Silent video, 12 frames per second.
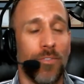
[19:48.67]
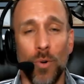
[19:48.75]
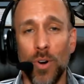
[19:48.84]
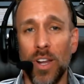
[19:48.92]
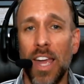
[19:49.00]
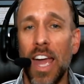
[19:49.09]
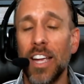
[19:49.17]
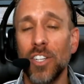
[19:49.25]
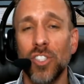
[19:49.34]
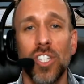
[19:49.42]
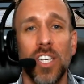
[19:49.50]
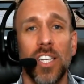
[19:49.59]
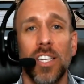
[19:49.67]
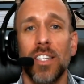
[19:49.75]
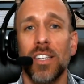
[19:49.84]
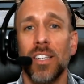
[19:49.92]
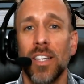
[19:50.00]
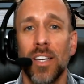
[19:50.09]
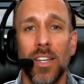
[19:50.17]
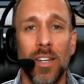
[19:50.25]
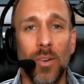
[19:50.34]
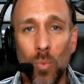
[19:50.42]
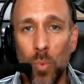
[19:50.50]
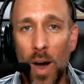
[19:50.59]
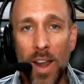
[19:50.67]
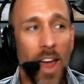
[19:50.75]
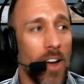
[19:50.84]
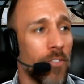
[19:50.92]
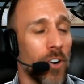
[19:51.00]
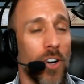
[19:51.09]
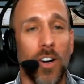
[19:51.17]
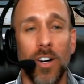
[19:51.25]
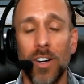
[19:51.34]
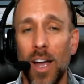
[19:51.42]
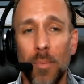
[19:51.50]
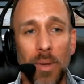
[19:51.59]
fornication, whatever.